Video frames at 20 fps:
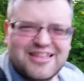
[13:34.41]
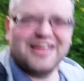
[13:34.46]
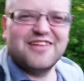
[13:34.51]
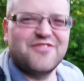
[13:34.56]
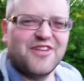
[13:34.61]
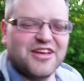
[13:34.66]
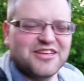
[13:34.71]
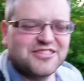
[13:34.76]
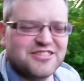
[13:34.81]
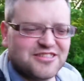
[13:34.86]

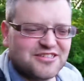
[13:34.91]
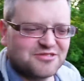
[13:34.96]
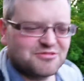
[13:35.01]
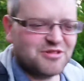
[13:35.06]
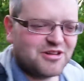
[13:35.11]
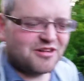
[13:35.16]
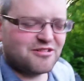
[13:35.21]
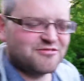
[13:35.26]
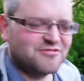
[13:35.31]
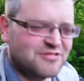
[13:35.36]
Dave hates it
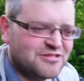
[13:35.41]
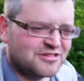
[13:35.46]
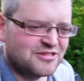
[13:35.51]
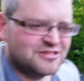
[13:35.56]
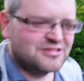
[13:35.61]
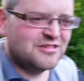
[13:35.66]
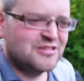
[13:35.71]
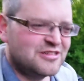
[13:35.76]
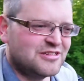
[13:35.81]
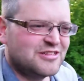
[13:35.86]
as well.
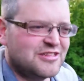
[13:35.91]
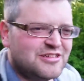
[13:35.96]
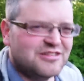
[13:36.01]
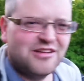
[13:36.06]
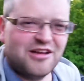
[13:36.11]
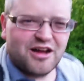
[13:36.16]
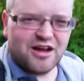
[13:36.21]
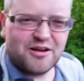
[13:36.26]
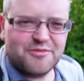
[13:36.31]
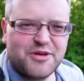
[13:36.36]

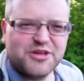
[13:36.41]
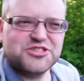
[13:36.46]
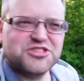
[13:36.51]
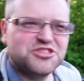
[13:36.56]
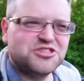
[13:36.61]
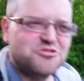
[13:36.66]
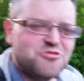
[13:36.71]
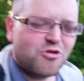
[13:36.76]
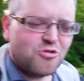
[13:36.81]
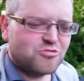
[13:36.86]
I'd
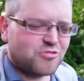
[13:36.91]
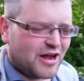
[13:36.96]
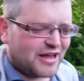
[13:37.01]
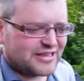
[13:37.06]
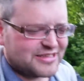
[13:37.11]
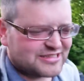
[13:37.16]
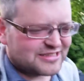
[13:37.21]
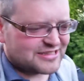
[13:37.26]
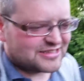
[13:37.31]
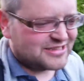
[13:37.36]
imagine you all
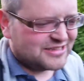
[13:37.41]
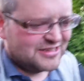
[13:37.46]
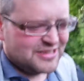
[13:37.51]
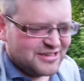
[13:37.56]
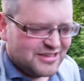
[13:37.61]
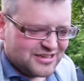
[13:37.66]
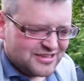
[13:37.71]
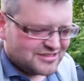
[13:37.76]
hate it.